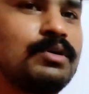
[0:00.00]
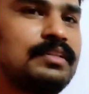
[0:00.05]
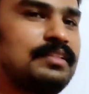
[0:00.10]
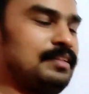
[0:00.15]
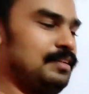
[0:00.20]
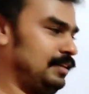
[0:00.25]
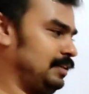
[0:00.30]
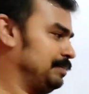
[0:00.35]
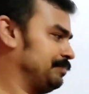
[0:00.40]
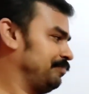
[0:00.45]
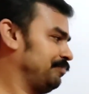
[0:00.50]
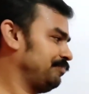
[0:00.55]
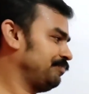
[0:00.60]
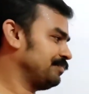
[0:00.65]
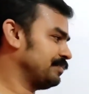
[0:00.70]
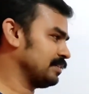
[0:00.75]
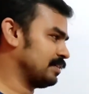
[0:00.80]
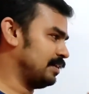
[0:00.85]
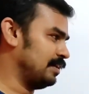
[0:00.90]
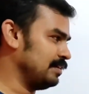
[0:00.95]
the
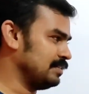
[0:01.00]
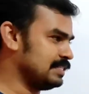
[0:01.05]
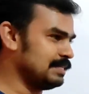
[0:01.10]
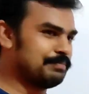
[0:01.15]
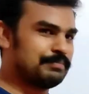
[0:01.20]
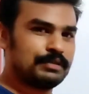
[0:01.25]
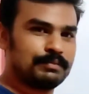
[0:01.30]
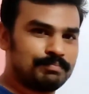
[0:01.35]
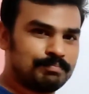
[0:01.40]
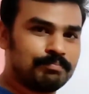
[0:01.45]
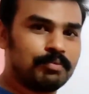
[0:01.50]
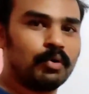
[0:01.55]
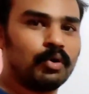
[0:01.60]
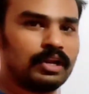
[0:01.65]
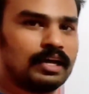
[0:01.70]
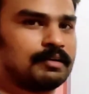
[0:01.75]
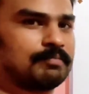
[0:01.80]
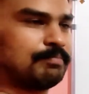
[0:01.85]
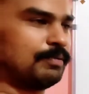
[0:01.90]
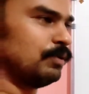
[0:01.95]
concept of
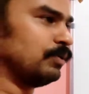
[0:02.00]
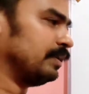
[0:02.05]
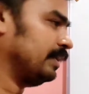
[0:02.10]
polar plot,